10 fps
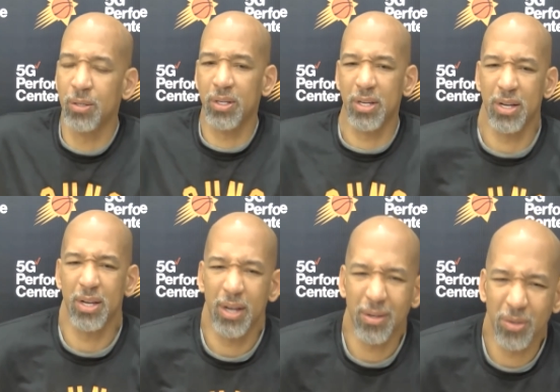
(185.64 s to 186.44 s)

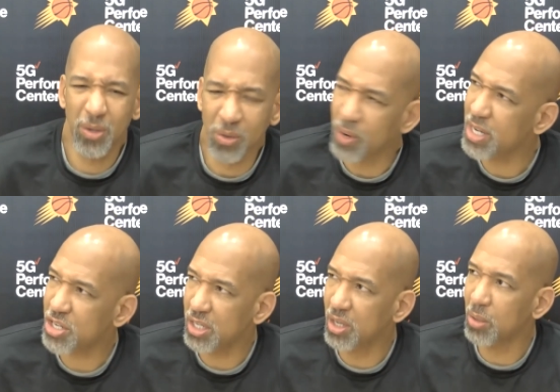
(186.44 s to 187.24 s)
Yeah, I don't know the
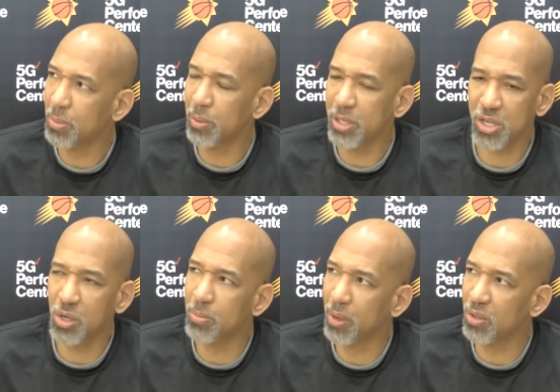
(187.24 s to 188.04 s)
ratio, but we
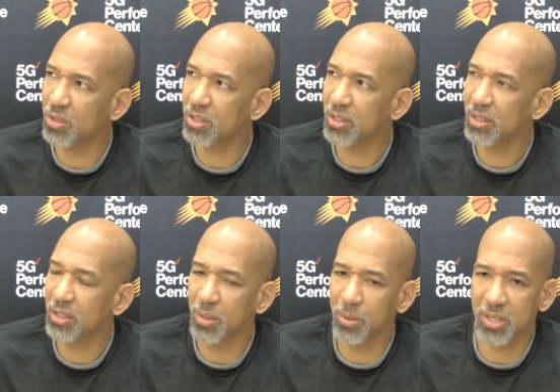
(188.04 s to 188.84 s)
showed both.
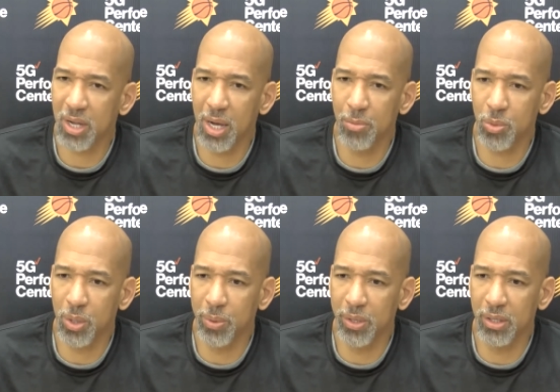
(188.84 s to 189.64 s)
There were times
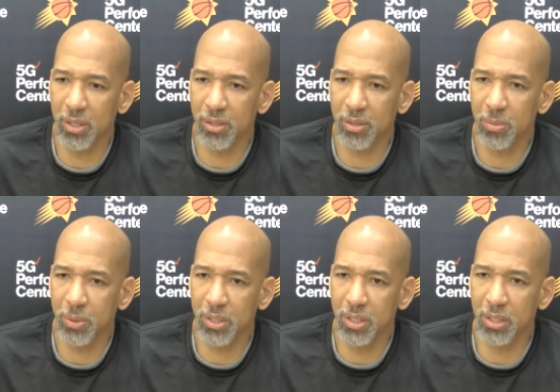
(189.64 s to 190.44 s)
where we
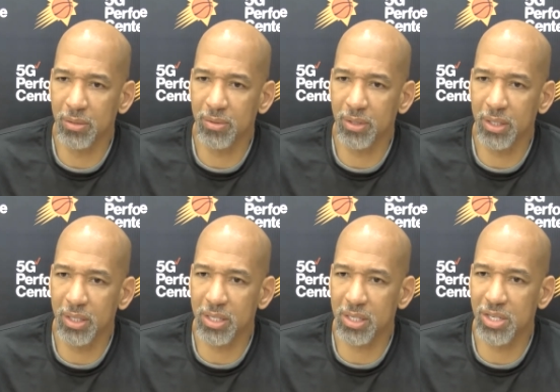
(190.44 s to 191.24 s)
we did a, a
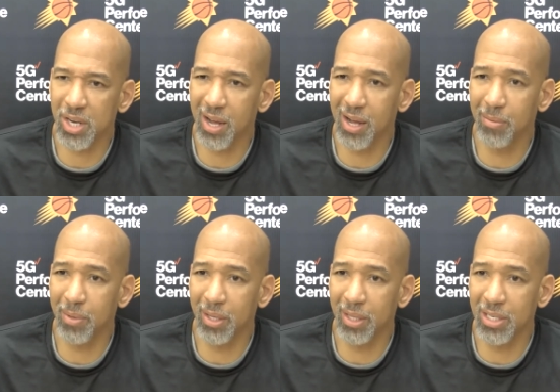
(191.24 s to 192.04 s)
decent job
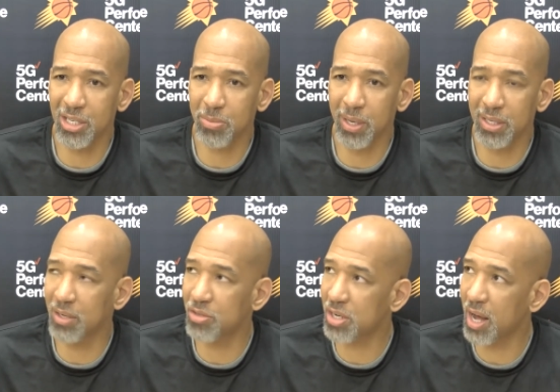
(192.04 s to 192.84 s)
and they just made a
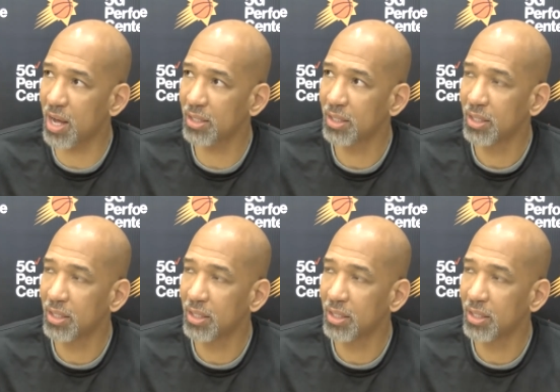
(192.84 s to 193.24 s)
tough shot.